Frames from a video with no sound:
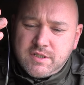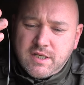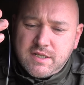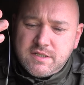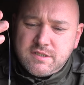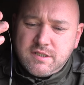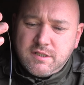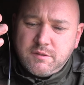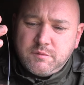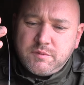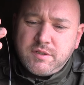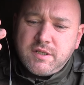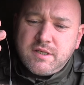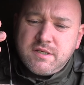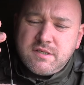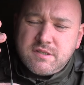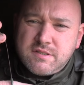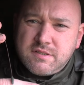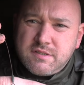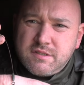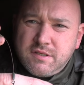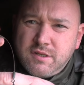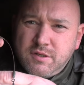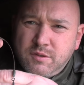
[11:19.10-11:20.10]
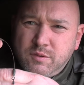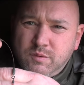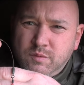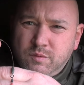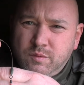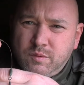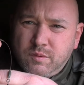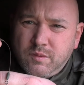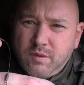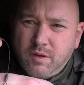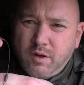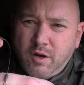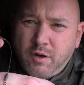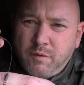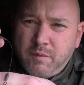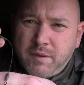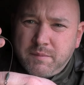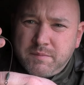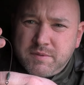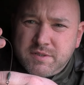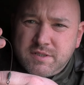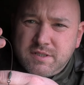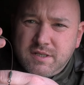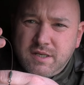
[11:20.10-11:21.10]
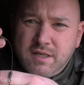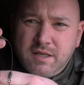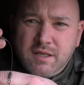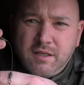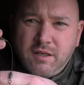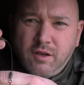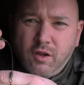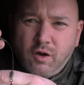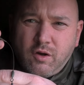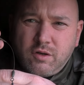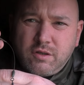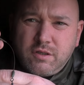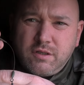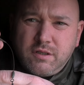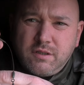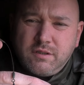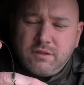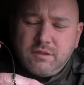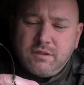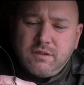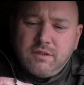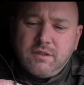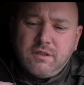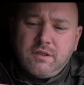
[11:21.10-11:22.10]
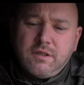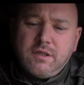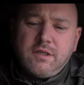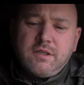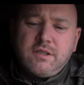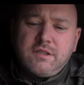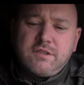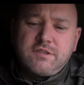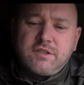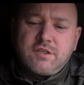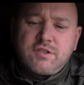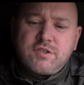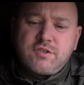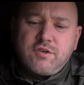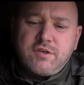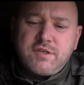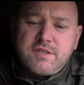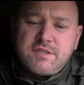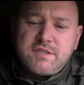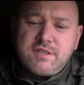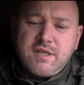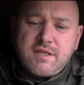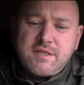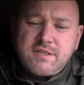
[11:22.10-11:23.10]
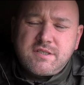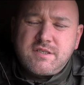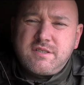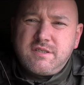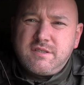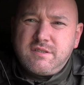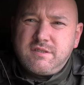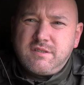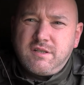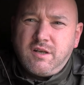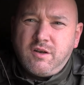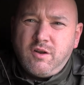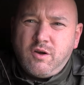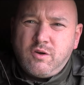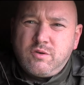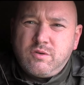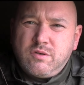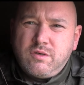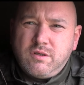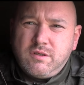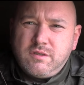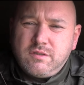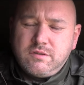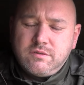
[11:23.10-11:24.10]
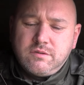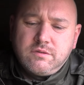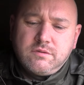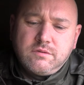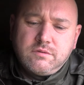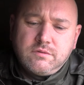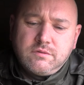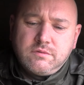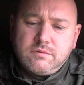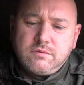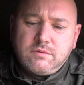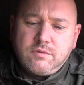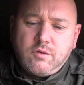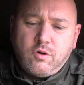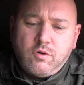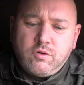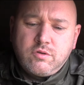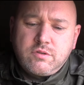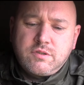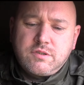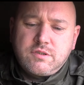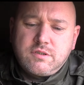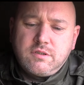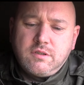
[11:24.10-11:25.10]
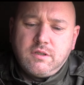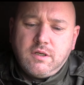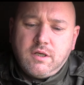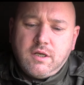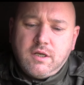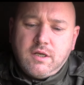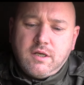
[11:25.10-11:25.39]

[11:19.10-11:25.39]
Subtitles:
testing out these new OMC lock. This is a size 6, the lock hooks.